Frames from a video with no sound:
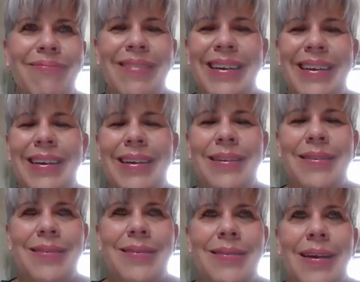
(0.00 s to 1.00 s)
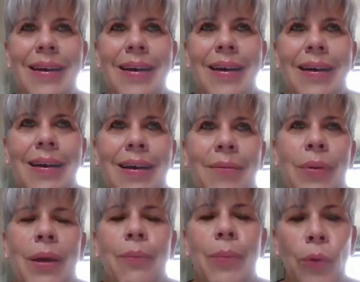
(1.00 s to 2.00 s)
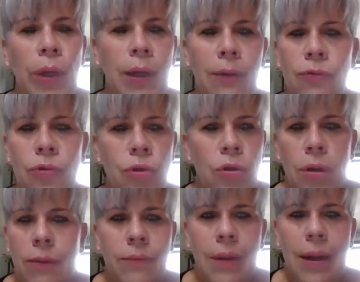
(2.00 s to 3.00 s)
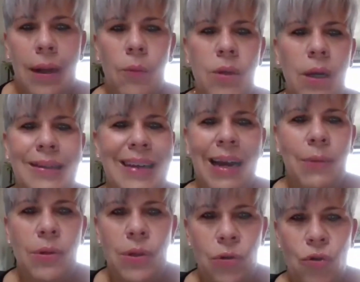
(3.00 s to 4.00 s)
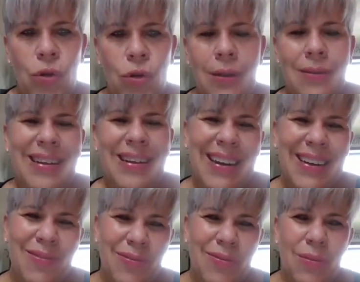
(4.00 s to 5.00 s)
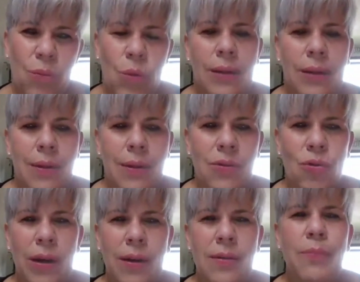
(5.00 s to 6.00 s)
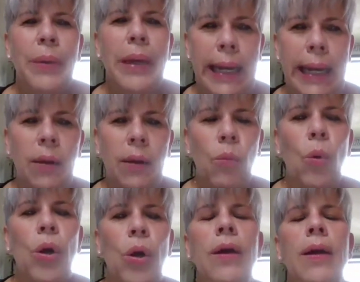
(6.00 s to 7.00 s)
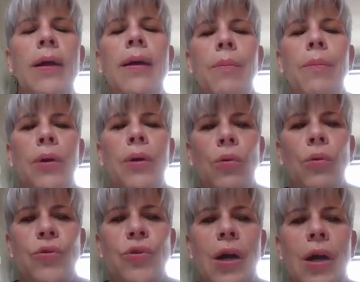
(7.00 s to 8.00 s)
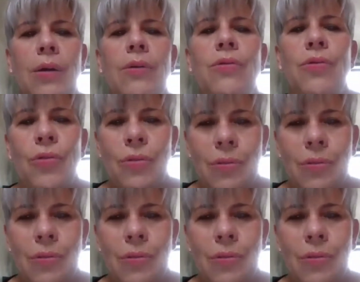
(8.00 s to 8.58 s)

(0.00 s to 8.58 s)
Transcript: it's a big building it was like a diamond district. It's not as big anymore, but Goldstock,